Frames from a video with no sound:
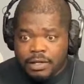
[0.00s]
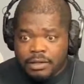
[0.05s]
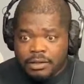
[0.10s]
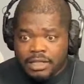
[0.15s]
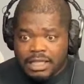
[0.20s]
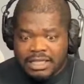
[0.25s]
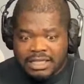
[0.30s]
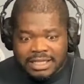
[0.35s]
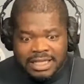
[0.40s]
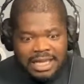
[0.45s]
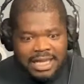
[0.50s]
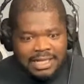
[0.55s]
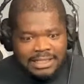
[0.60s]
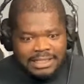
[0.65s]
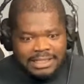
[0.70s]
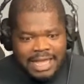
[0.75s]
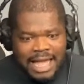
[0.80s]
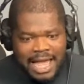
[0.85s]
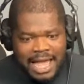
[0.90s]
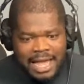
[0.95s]
the
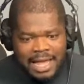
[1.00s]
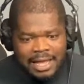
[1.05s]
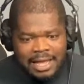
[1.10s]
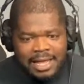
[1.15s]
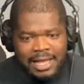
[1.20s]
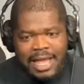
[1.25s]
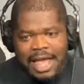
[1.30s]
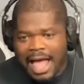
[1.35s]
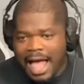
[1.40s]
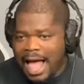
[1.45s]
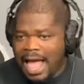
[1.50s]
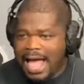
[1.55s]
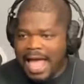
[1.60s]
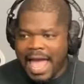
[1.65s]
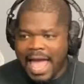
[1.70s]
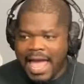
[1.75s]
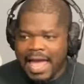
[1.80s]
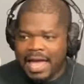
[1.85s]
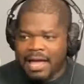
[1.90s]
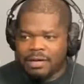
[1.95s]
things that I
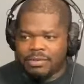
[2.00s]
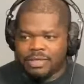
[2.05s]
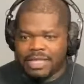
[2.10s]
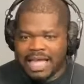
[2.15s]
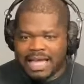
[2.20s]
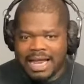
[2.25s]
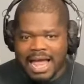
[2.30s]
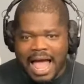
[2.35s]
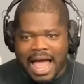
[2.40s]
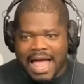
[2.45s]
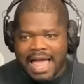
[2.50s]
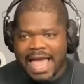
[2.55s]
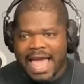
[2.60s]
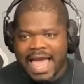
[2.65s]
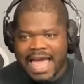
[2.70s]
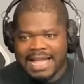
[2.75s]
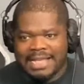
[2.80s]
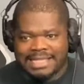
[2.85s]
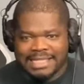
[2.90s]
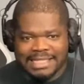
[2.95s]

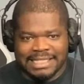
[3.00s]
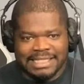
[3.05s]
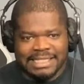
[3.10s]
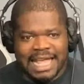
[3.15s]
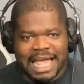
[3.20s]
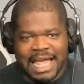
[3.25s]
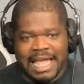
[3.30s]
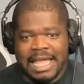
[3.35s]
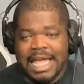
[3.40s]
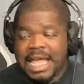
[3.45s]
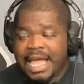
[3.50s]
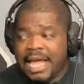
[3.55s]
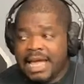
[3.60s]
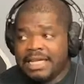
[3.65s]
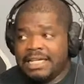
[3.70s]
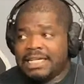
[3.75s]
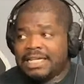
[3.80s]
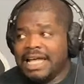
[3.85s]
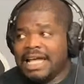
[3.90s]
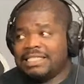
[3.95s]
had to say. And
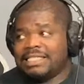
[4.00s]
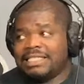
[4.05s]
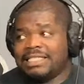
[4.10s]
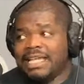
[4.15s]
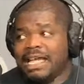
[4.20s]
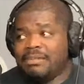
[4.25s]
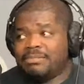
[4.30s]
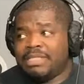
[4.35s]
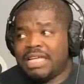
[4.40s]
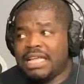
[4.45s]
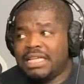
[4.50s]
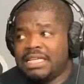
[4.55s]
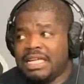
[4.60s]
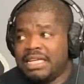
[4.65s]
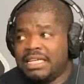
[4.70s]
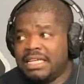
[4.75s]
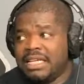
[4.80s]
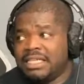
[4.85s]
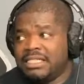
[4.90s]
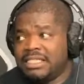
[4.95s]
a lot of times they
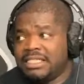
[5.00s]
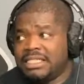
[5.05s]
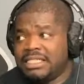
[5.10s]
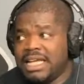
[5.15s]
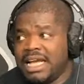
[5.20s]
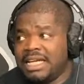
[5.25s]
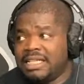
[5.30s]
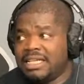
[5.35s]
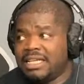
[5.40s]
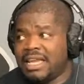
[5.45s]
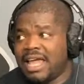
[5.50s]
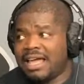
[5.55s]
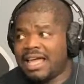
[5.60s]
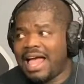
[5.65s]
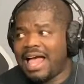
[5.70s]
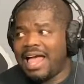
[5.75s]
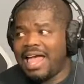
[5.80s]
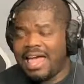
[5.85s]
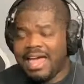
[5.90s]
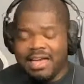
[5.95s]
didn't understand it. Like
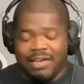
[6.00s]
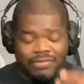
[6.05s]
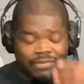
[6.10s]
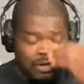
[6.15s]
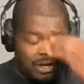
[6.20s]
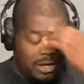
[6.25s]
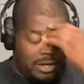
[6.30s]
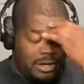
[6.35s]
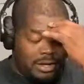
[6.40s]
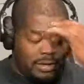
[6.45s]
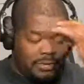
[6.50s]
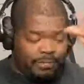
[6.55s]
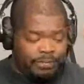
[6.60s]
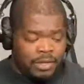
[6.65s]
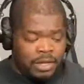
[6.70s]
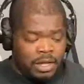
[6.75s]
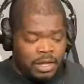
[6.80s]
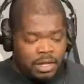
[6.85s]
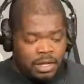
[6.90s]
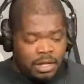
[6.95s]
I have
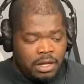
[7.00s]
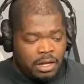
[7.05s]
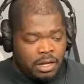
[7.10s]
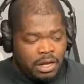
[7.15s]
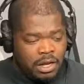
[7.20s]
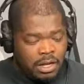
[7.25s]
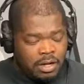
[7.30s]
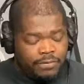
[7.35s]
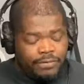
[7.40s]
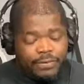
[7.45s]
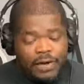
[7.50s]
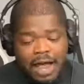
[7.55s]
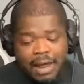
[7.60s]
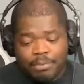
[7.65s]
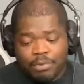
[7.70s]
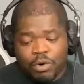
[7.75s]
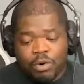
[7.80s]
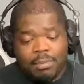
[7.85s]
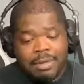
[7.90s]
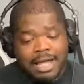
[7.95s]

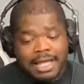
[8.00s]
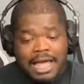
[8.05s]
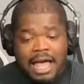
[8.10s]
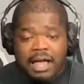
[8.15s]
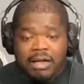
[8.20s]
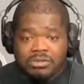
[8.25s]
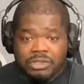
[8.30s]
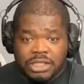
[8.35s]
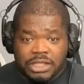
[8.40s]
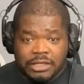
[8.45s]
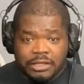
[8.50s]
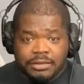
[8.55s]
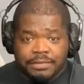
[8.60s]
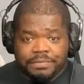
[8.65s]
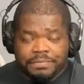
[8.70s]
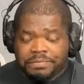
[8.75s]
fibromyalgia.